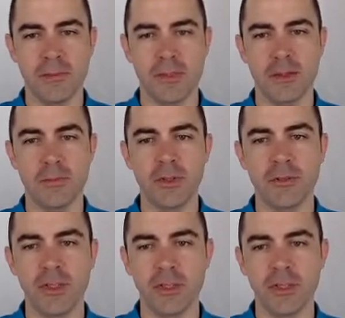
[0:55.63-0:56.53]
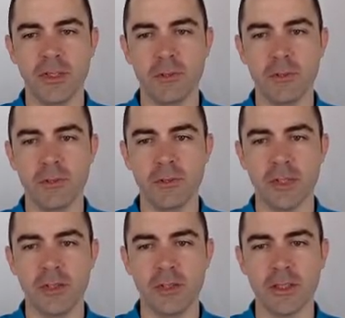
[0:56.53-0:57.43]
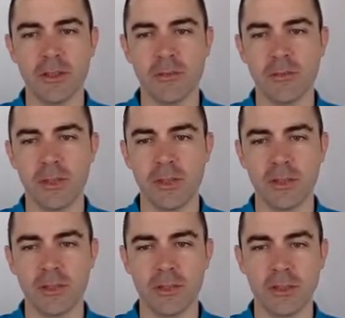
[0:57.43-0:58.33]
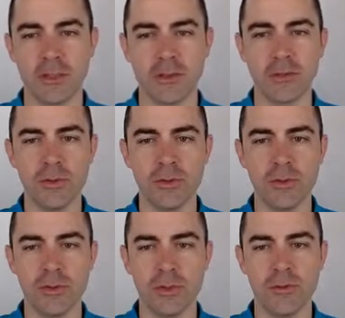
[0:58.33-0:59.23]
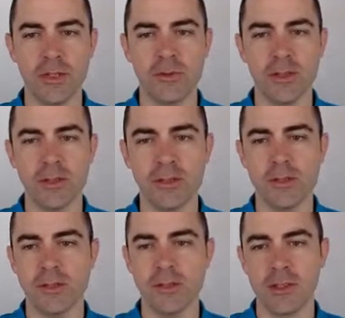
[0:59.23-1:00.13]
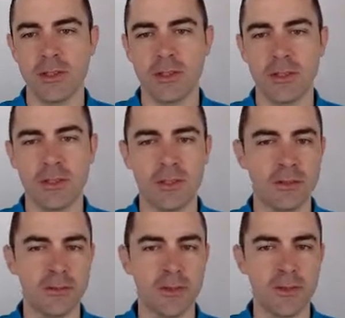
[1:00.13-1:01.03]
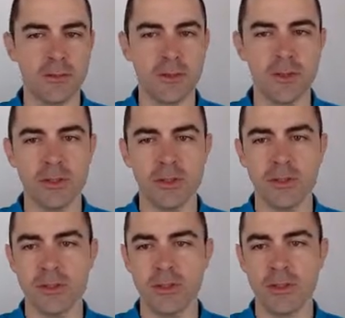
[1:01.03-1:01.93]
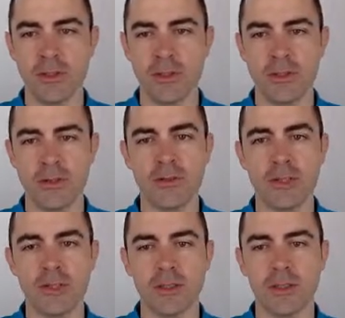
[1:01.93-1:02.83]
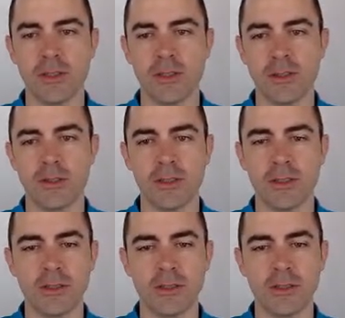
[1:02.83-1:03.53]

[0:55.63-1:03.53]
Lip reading: can we devise a simple tracker that makes good use of the events and it's very efficient to track these